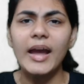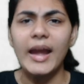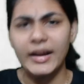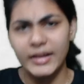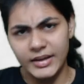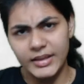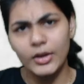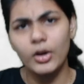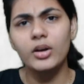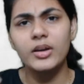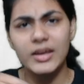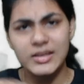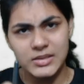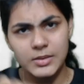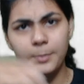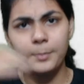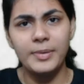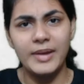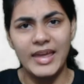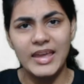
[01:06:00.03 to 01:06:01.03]
Antioch is
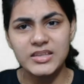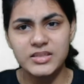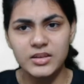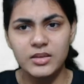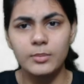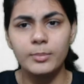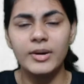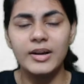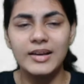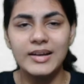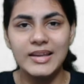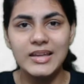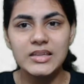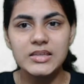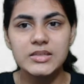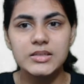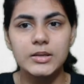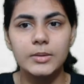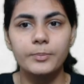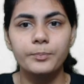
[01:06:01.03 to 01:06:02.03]
a place in the Middle
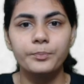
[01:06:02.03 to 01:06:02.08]
East,